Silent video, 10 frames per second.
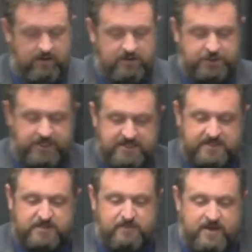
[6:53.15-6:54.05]

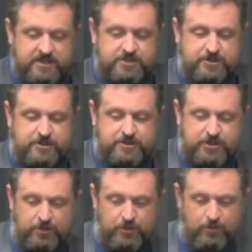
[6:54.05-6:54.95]
Jesus ministered
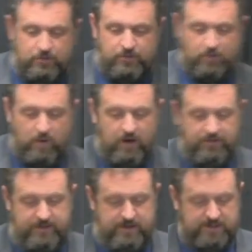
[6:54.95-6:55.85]
to the
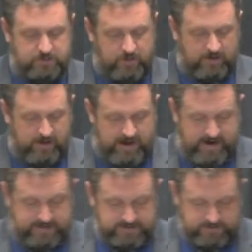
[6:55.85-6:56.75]
wealthy as well
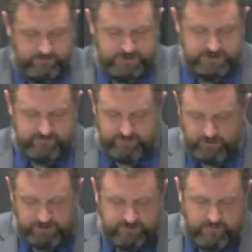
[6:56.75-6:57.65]
as the rich. If you
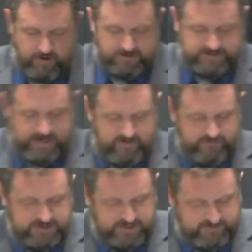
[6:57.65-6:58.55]
look there in Mark 10,
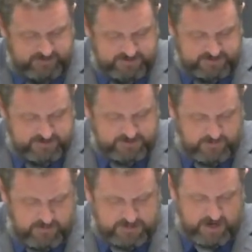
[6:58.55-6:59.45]
verse 17, it says, And
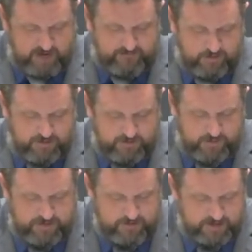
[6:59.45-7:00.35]
when he was gone forth and
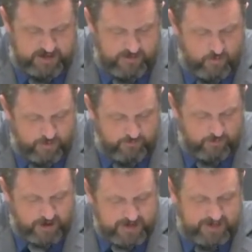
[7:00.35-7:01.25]
away, there came one
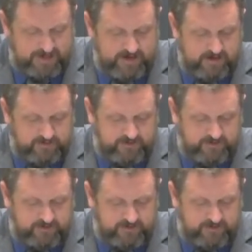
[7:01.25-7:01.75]
running and kneeled